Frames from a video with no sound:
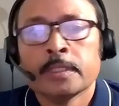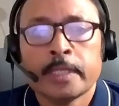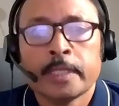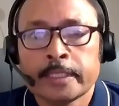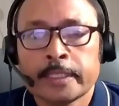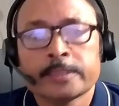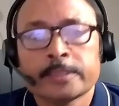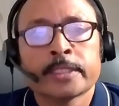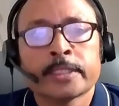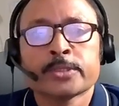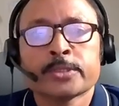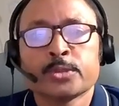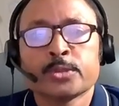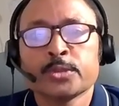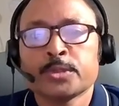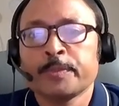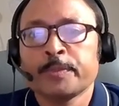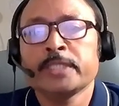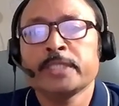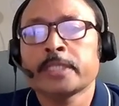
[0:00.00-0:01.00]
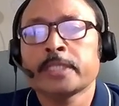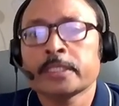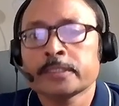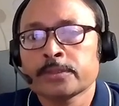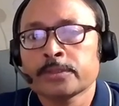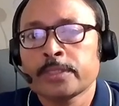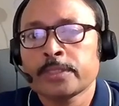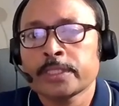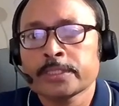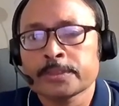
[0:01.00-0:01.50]
like text to speech
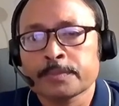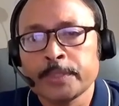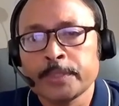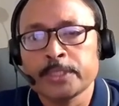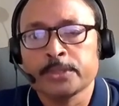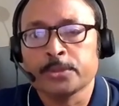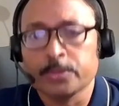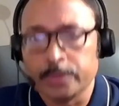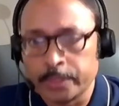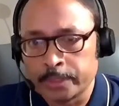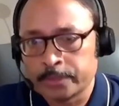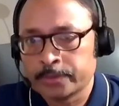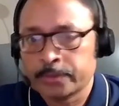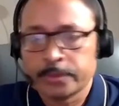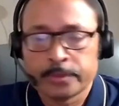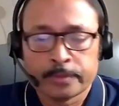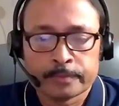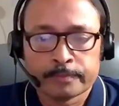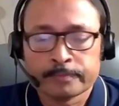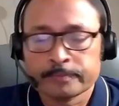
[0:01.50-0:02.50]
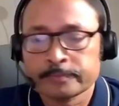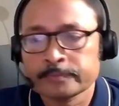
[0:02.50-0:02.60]
as well as speech to text.